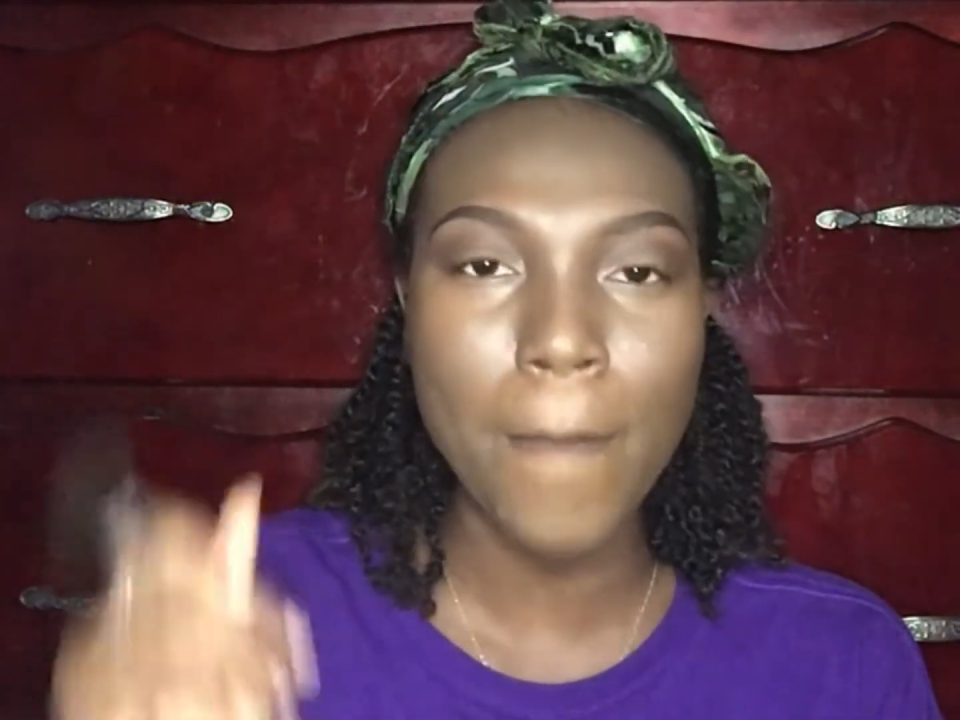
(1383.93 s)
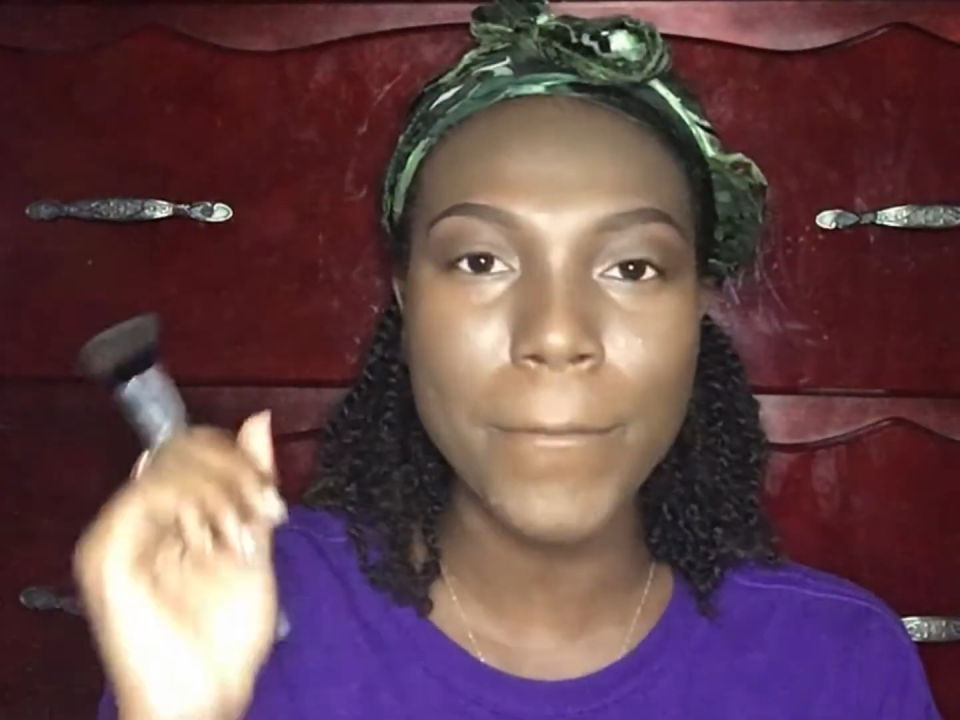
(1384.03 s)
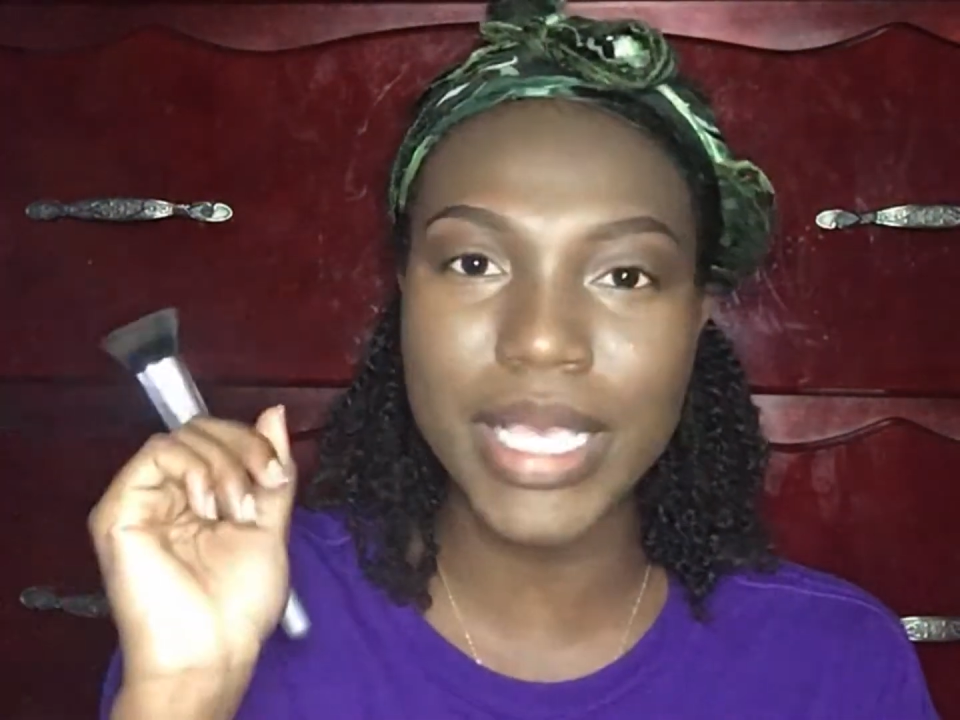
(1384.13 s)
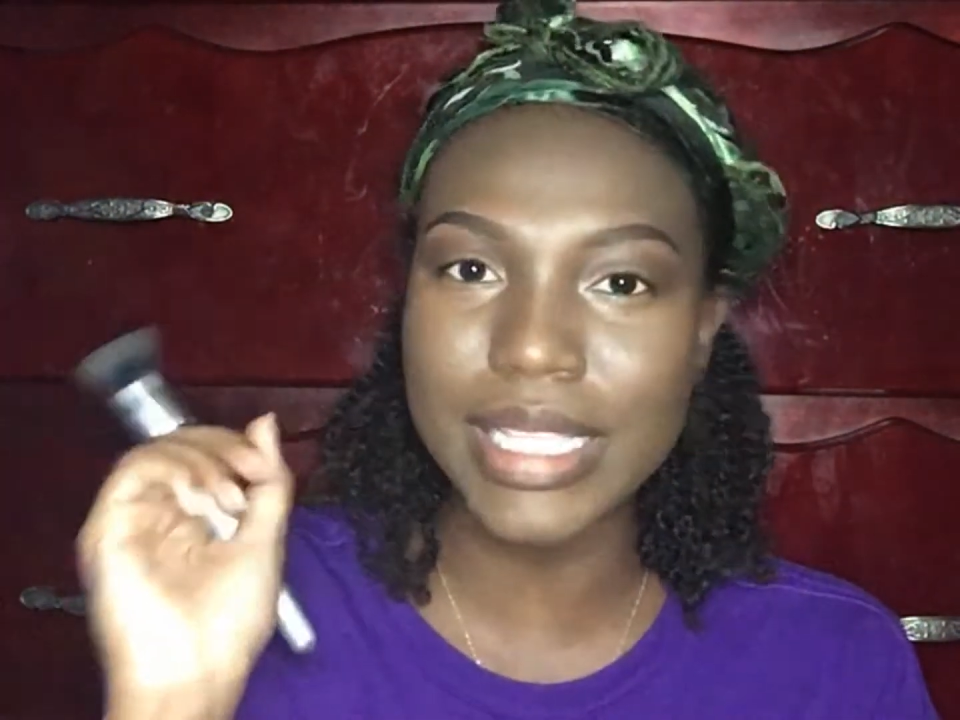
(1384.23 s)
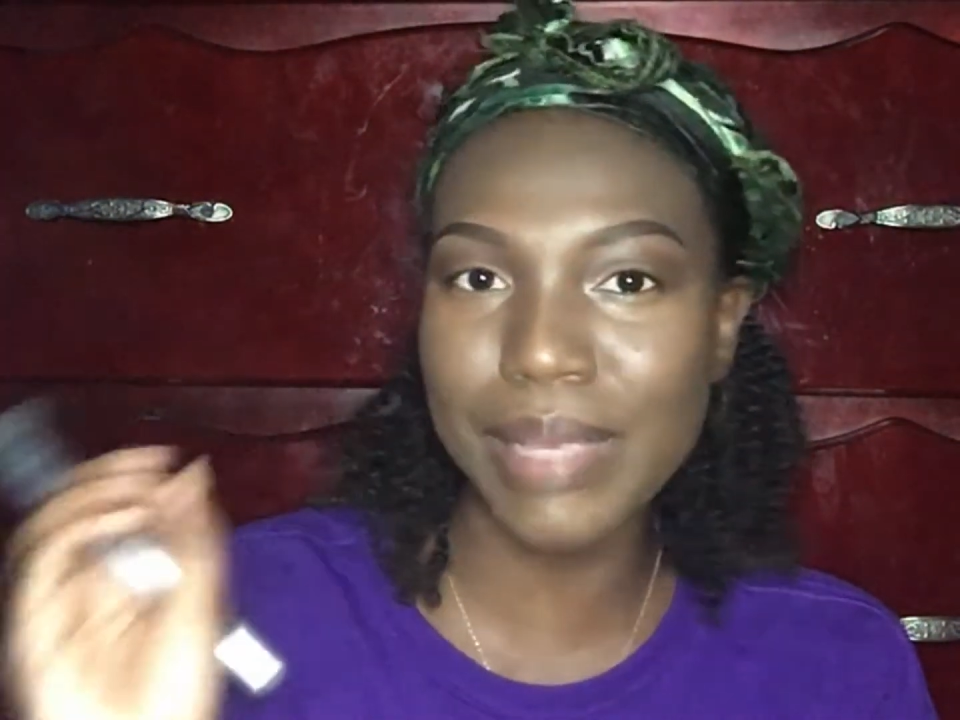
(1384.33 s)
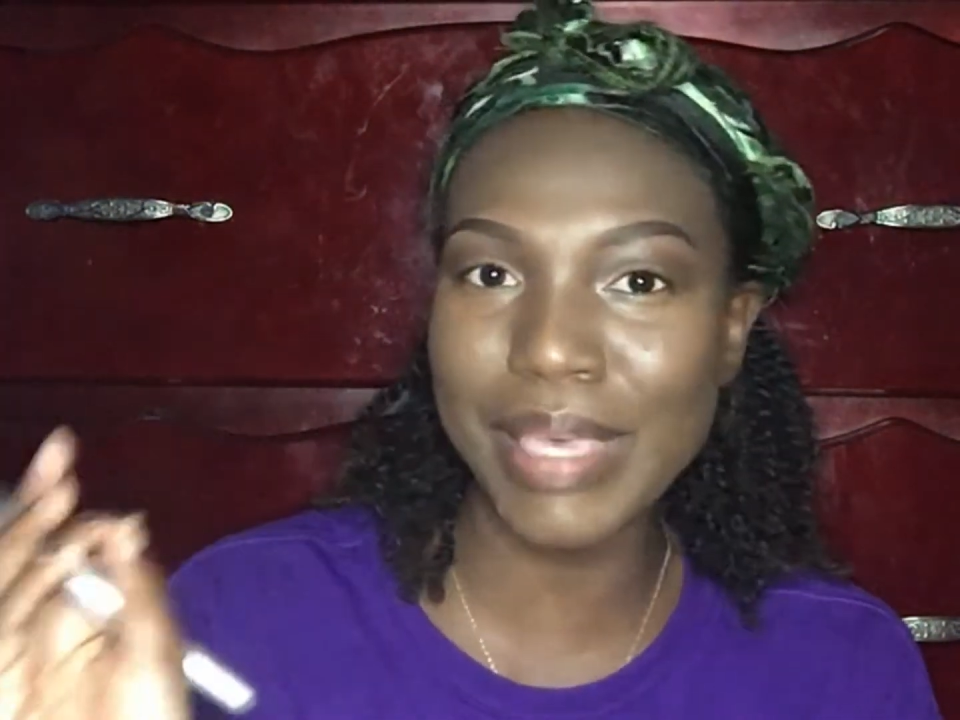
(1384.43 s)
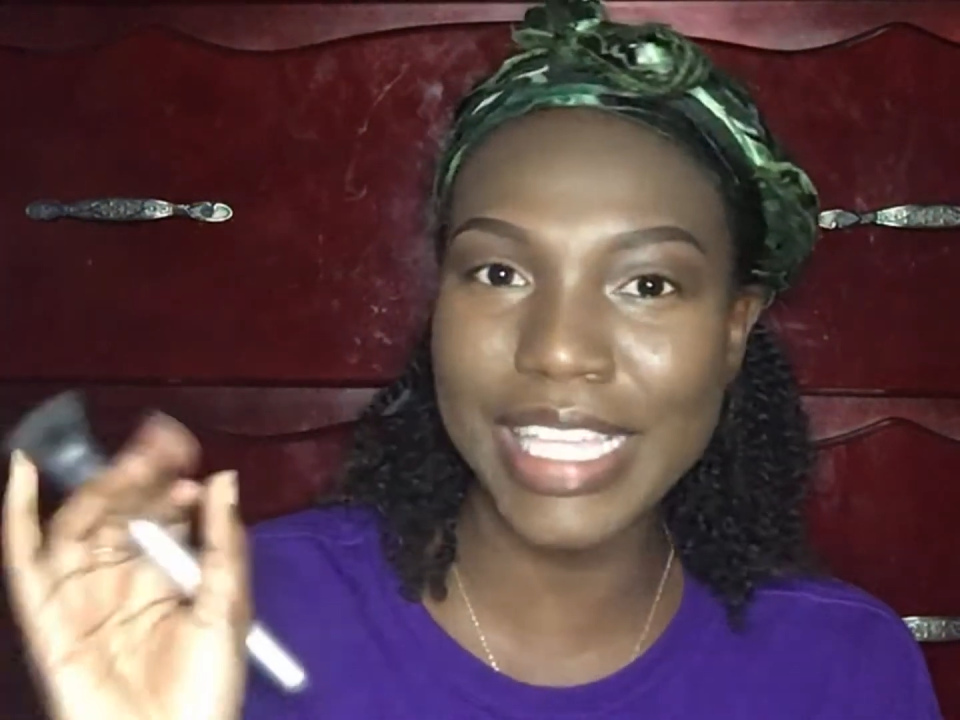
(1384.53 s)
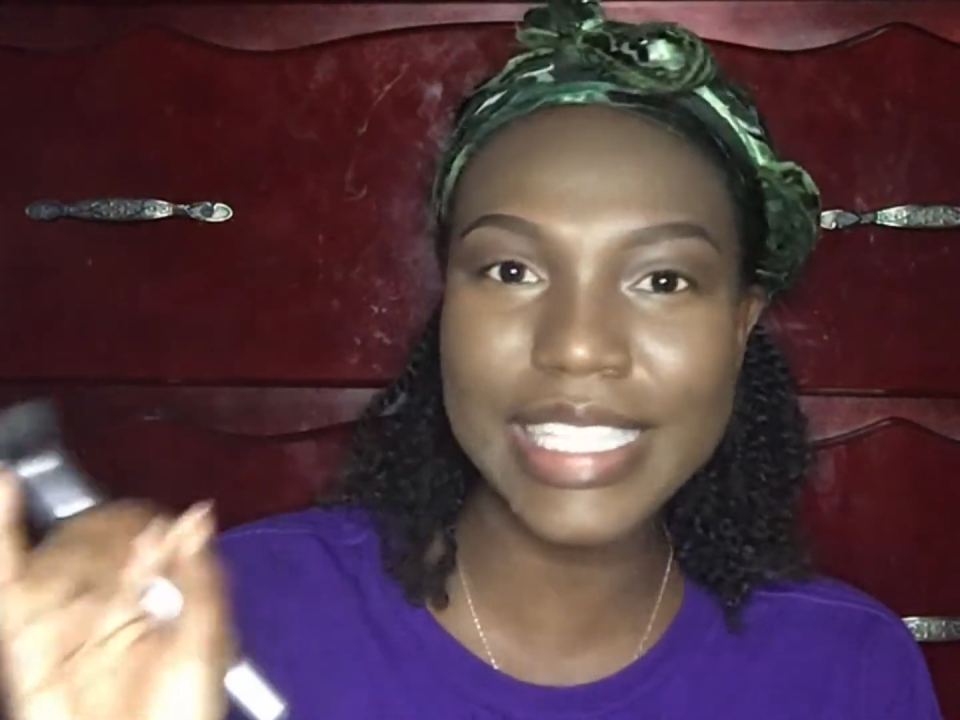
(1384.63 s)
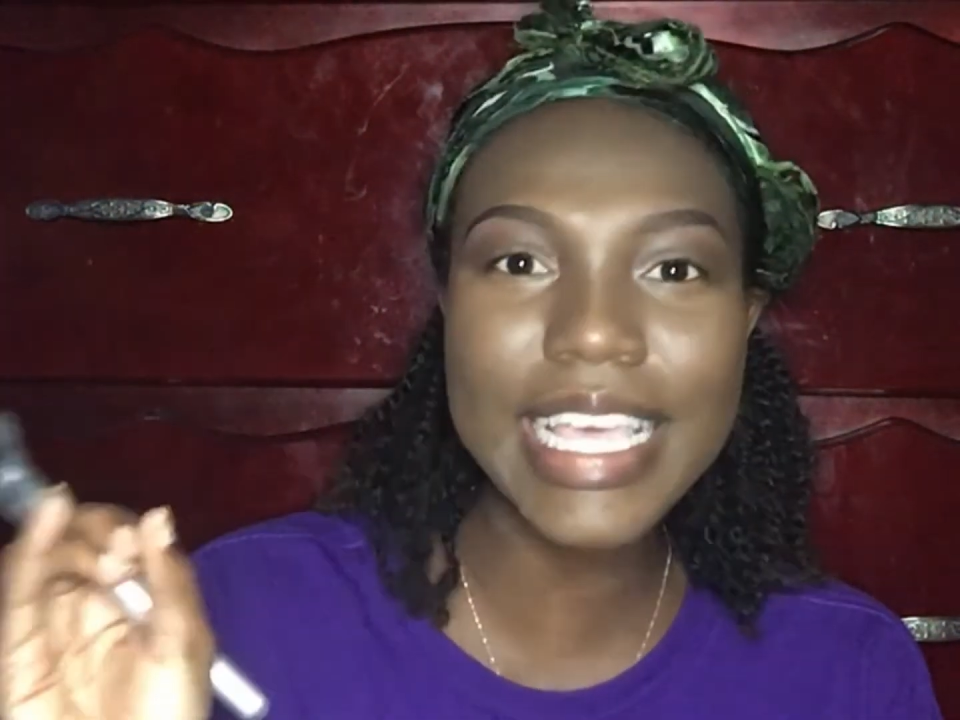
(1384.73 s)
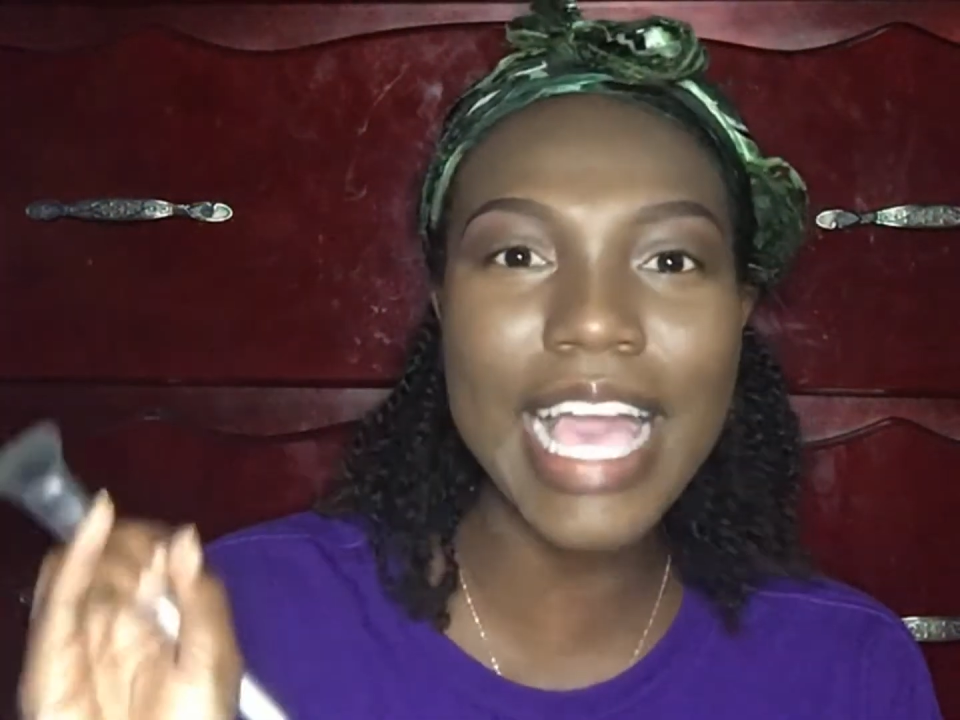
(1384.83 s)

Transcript: Because I'm eating